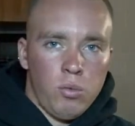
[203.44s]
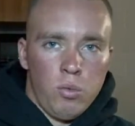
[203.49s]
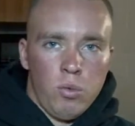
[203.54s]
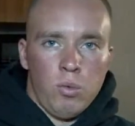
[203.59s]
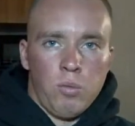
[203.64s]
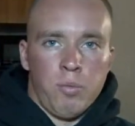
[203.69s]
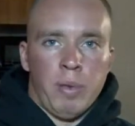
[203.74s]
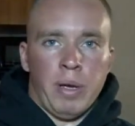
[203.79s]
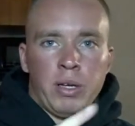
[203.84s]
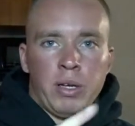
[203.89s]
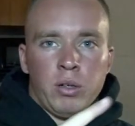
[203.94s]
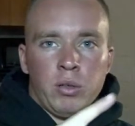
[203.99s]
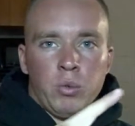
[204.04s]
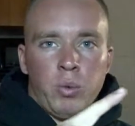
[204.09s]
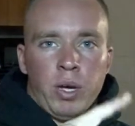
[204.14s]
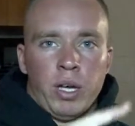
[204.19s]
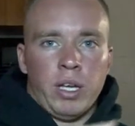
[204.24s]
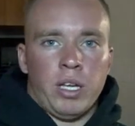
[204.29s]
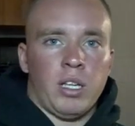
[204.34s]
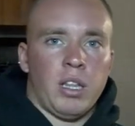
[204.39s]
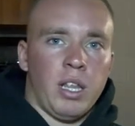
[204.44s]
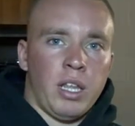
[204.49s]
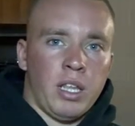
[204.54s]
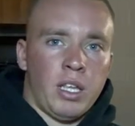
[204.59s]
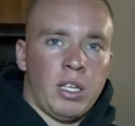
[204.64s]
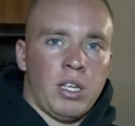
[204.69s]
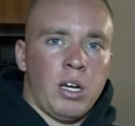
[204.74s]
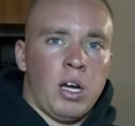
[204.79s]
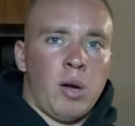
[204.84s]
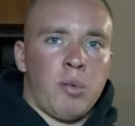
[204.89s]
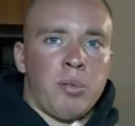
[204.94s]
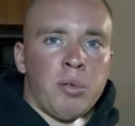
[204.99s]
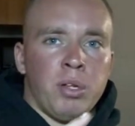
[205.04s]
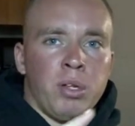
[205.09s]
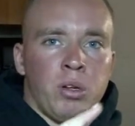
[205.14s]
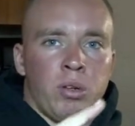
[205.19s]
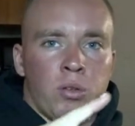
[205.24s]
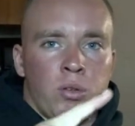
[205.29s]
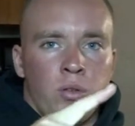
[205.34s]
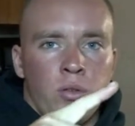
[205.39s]
make your way like up a
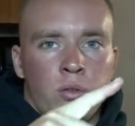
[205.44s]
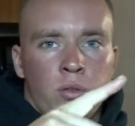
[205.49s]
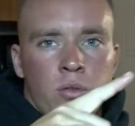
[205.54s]
little,